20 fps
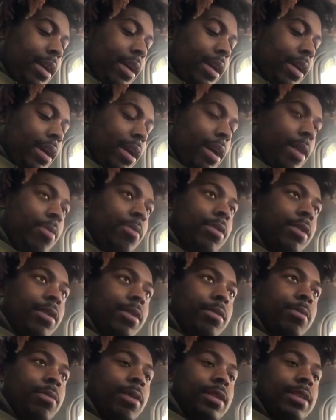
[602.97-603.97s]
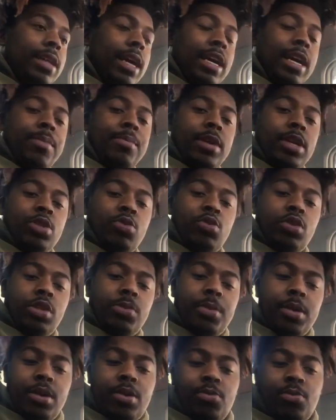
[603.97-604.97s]
I want to wait till I get my switch
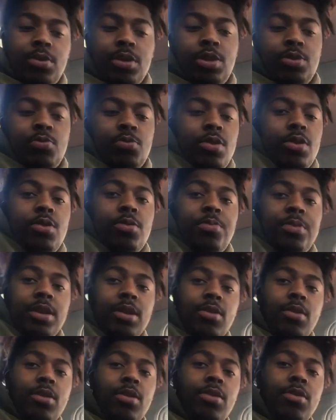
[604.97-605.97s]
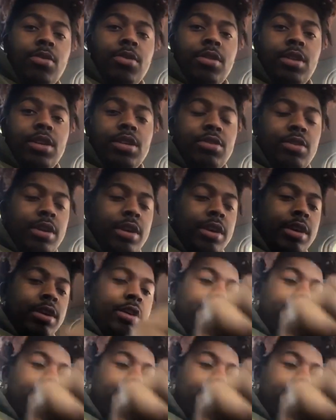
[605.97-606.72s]
panel, which will be going on this right here.